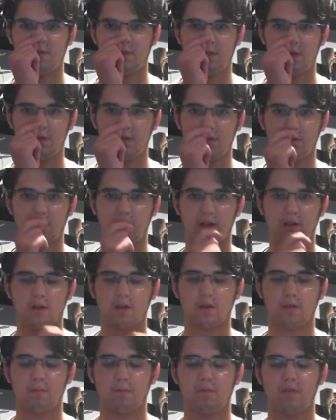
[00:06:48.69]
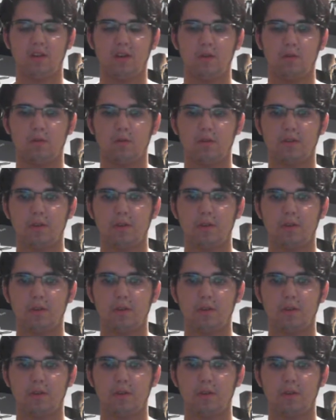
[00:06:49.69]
he was in like a sequel or